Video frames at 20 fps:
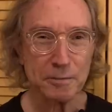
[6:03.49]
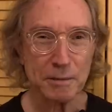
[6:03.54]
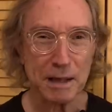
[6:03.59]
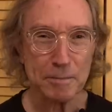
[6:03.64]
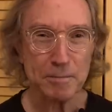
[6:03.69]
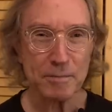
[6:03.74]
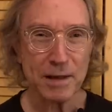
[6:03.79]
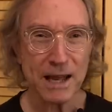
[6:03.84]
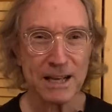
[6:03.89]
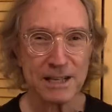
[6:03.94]

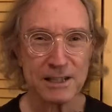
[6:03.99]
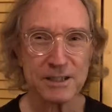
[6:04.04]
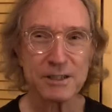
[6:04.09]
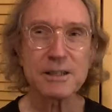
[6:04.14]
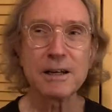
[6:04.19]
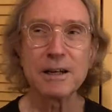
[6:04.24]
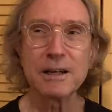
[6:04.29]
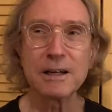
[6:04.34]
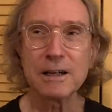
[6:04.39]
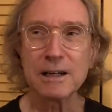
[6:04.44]
and bass,
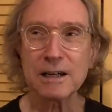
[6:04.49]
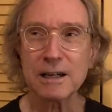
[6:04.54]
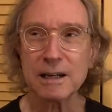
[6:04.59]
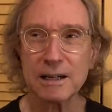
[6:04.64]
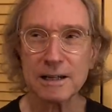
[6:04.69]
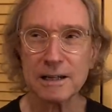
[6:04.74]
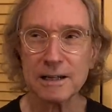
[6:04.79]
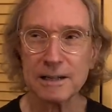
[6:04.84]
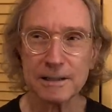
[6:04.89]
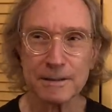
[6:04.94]

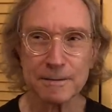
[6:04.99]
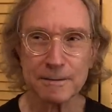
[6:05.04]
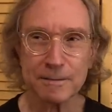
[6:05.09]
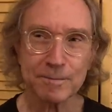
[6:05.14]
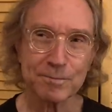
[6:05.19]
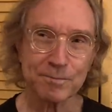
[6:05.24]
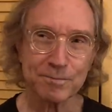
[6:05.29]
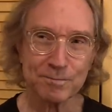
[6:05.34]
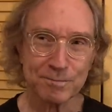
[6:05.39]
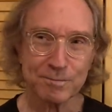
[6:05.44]

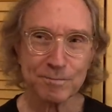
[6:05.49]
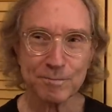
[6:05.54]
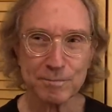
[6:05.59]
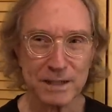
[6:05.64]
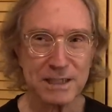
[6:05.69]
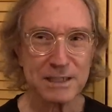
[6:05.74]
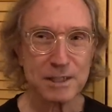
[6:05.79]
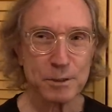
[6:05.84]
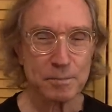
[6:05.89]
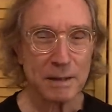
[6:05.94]

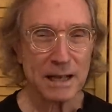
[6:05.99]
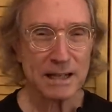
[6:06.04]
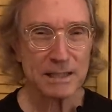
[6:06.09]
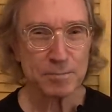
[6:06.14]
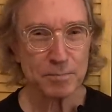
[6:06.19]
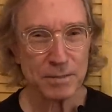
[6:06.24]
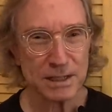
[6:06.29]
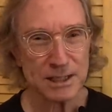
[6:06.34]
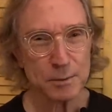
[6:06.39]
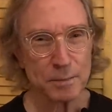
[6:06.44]
big
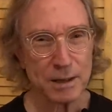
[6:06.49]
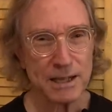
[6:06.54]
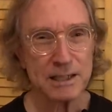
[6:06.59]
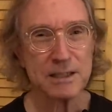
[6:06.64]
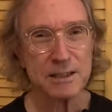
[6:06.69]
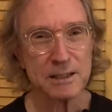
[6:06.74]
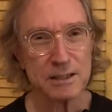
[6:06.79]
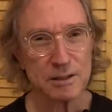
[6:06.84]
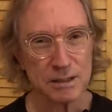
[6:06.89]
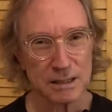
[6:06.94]

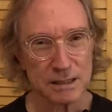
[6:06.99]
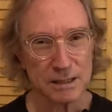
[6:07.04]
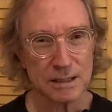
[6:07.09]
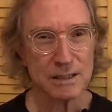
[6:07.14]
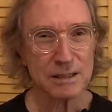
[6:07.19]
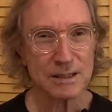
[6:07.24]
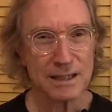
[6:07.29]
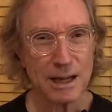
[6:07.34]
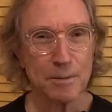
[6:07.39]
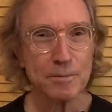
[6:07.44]
spaces
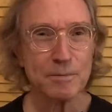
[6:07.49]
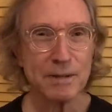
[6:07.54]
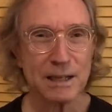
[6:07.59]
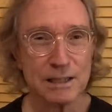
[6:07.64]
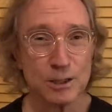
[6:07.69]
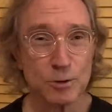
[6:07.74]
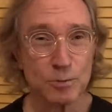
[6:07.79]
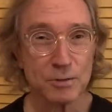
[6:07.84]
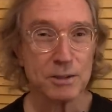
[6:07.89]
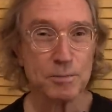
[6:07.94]
sound
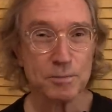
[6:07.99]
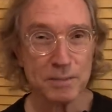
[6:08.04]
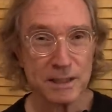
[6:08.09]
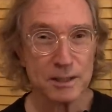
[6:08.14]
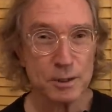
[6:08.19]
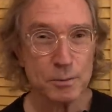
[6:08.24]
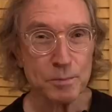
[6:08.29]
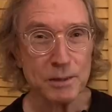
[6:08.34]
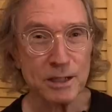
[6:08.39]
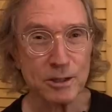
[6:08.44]
best with big
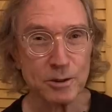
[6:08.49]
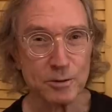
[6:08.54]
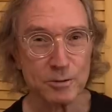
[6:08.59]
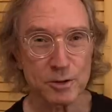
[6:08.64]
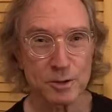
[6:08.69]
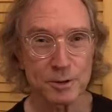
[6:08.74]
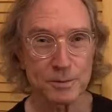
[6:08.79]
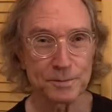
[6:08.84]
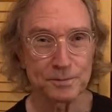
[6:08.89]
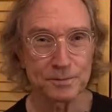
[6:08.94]

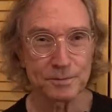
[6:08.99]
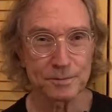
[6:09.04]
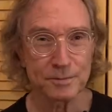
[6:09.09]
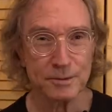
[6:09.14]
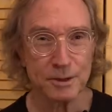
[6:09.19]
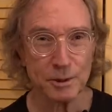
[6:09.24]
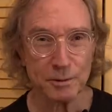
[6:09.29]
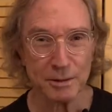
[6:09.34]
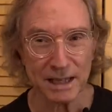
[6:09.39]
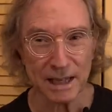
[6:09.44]
speakers.
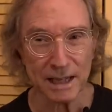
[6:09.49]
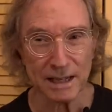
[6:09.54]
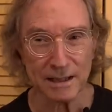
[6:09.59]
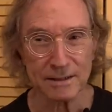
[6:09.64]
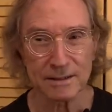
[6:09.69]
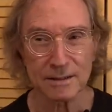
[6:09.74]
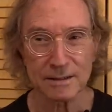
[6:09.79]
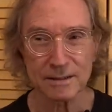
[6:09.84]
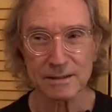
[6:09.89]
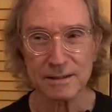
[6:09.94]
So
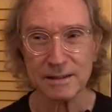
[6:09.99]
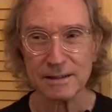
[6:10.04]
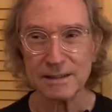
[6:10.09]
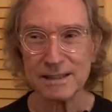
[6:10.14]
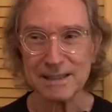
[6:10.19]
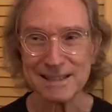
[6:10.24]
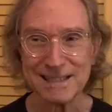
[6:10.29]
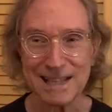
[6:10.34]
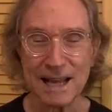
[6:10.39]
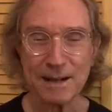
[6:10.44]
again,
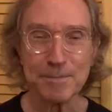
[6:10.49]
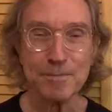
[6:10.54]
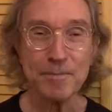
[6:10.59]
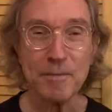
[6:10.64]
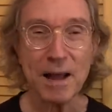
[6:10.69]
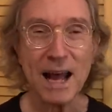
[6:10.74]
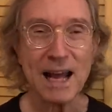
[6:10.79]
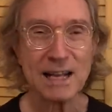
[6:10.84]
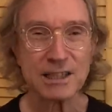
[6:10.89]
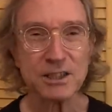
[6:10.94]
there's that
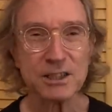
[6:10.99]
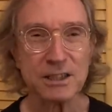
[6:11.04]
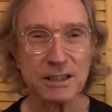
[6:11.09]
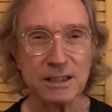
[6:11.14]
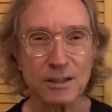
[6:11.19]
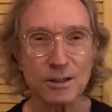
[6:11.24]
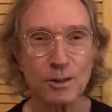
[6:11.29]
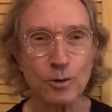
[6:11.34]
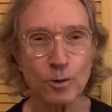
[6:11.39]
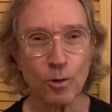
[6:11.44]

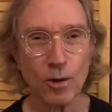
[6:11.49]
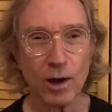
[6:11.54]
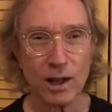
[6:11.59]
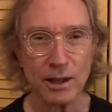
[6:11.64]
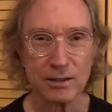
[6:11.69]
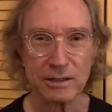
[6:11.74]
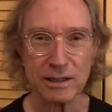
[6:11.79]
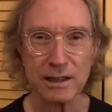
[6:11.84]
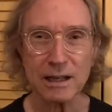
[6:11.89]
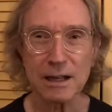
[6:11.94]
matching
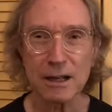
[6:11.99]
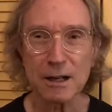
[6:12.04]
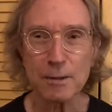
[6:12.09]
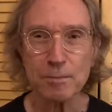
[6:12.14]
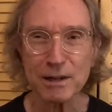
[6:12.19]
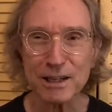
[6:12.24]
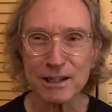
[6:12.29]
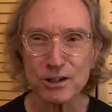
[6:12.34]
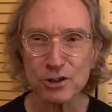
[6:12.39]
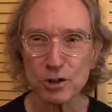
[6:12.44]
quality.
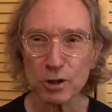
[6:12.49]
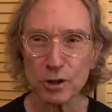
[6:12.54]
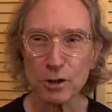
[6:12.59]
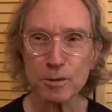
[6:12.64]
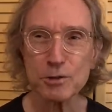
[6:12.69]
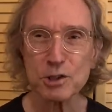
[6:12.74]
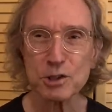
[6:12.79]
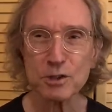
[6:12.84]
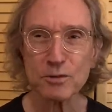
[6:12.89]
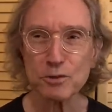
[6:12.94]
But in
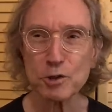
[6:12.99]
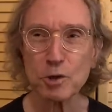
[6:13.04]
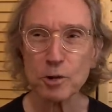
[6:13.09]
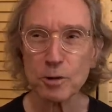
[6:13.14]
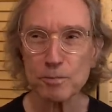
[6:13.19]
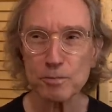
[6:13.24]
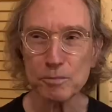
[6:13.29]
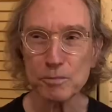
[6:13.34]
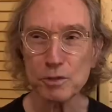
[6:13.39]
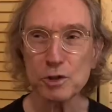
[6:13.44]
terms of your
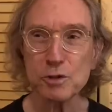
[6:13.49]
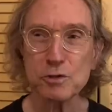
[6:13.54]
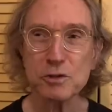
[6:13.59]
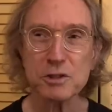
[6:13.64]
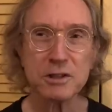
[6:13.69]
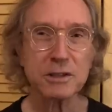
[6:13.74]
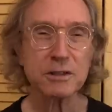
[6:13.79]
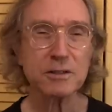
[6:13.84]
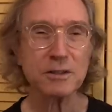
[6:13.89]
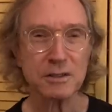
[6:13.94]

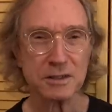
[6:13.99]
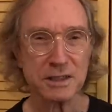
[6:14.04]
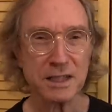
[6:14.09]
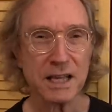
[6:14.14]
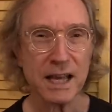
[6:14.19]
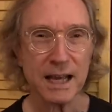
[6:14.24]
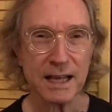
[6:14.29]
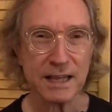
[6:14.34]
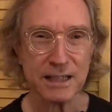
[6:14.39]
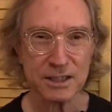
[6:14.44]
musical
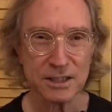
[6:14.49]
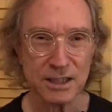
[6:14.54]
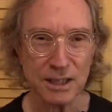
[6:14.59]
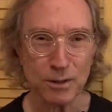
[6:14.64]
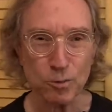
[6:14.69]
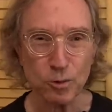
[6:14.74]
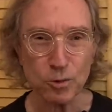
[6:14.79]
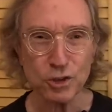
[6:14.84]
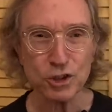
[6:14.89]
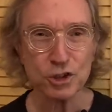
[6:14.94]
taste
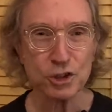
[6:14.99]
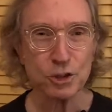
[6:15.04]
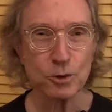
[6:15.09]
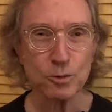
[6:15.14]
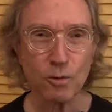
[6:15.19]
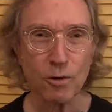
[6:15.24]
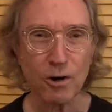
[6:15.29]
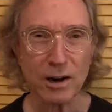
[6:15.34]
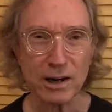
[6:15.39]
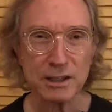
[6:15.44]
and what you
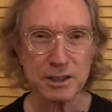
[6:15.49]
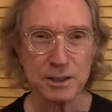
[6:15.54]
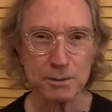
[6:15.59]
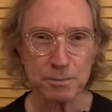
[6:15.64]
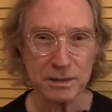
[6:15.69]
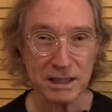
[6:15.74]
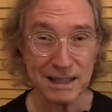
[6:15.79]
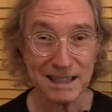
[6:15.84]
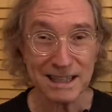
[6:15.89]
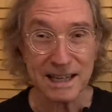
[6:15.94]
want it to
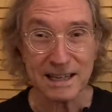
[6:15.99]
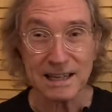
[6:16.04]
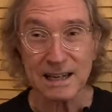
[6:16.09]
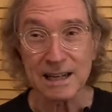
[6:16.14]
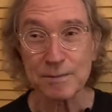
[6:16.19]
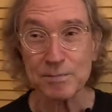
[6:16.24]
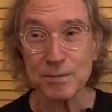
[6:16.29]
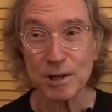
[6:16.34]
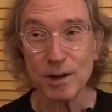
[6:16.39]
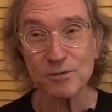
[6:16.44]
be, again,
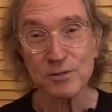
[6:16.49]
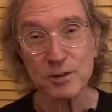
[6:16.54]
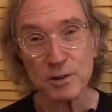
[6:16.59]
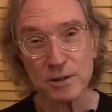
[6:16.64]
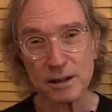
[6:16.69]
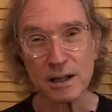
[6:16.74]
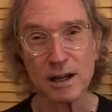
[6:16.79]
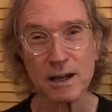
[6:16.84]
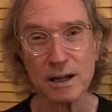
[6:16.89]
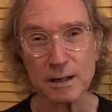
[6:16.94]
now if you're
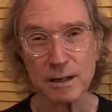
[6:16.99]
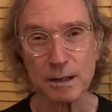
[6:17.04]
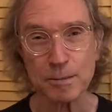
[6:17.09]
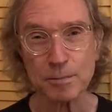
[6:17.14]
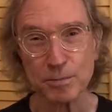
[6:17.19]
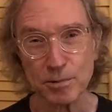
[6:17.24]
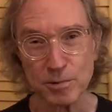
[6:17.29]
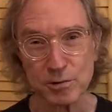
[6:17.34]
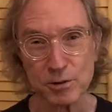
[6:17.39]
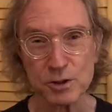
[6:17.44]
the kind of
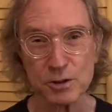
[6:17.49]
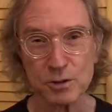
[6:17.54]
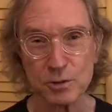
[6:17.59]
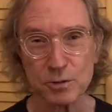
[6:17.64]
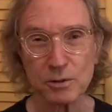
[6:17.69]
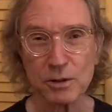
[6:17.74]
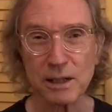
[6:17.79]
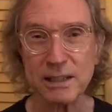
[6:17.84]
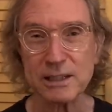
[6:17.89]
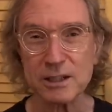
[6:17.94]
person
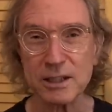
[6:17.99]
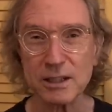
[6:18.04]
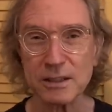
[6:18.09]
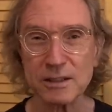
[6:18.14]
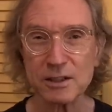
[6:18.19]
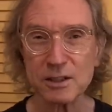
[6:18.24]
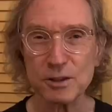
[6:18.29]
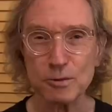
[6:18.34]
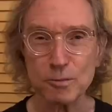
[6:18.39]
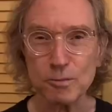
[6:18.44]
who likes to
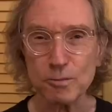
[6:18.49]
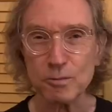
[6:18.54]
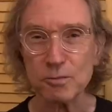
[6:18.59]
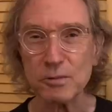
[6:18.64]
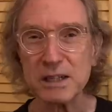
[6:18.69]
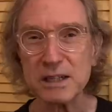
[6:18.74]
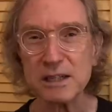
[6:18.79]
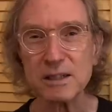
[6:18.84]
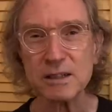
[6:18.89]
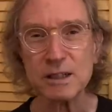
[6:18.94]
listen
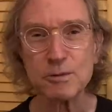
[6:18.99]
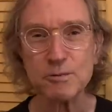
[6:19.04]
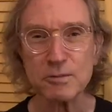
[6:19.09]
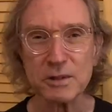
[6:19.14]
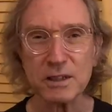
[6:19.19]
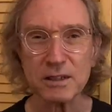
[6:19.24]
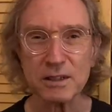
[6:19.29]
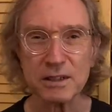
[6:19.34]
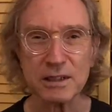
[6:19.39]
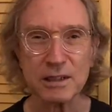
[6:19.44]
really,
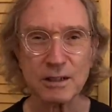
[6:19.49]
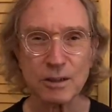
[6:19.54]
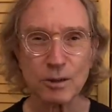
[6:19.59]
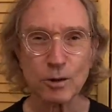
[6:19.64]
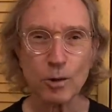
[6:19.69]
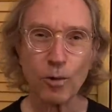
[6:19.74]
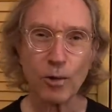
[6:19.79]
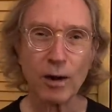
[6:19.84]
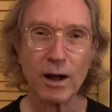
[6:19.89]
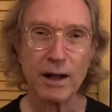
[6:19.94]
really
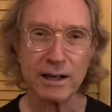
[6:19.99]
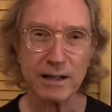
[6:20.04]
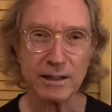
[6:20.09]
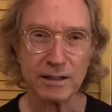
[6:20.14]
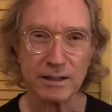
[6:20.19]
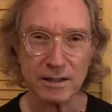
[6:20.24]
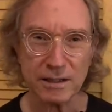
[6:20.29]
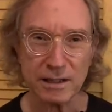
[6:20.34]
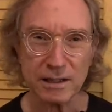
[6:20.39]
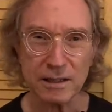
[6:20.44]

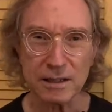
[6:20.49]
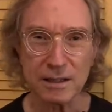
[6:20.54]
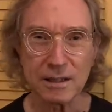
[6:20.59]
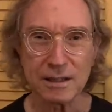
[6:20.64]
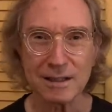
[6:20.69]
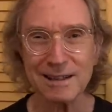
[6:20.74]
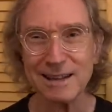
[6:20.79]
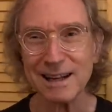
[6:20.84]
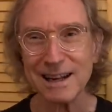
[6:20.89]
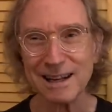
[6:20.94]
quietly,
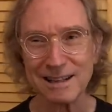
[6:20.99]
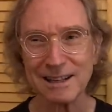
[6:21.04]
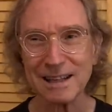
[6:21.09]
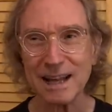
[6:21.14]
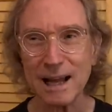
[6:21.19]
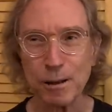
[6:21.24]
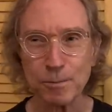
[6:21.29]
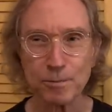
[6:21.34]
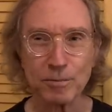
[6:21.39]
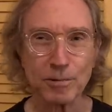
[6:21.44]
you're not a
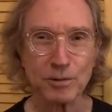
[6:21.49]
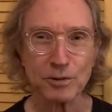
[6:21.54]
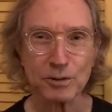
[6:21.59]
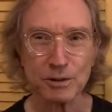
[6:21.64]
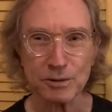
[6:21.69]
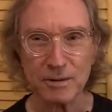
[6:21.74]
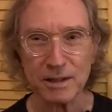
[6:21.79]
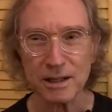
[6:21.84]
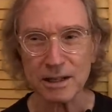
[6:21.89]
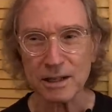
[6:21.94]
loud
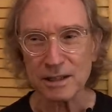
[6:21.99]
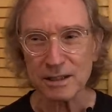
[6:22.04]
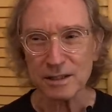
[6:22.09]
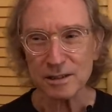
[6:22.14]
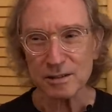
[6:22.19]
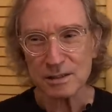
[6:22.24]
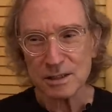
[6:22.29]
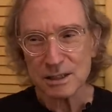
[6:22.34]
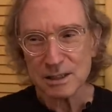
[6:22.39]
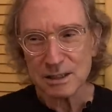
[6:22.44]
person, right?
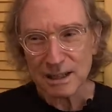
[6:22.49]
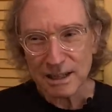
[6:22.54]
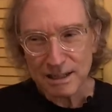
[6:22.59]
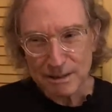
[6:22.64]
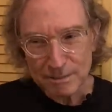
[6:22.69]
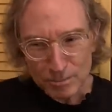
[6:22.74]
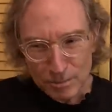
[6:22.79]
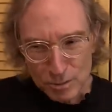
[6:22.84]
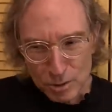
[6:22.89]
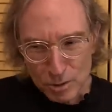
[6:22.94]
You just like
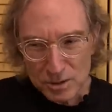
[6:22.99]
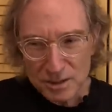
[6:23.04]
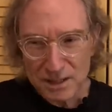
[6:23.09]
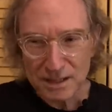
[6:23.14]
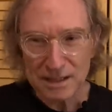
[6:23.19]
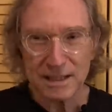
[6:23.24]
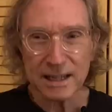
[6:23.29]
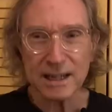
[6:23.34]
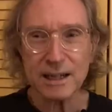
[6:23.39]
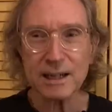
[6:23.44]

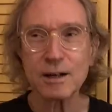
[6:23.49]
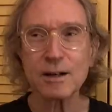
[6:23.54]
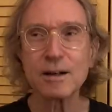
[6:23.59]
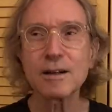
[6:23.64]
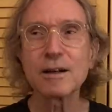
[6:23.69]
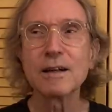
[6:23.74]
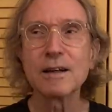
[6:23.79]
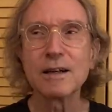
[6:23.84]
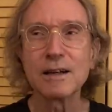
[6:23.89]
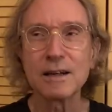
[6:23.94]
music
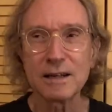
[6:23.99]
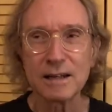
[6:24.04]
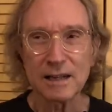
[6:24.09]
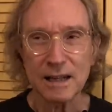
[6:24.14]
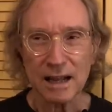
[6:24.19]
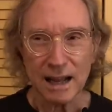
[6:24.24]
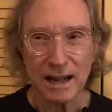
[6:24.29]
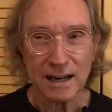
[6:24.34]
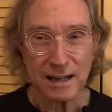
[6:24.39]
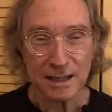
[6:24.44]
there,
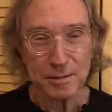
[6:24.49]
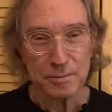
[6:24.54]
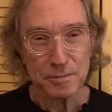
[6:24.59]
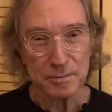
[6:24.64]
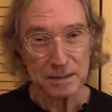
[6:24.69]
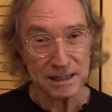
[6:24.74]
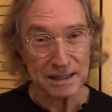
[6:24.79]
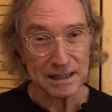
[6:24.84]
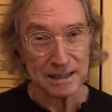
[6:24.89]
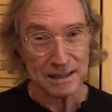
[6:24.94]
and it can
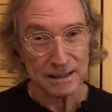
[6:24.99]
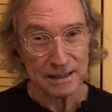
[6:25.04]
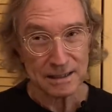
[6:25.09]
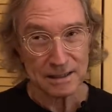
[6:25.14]
be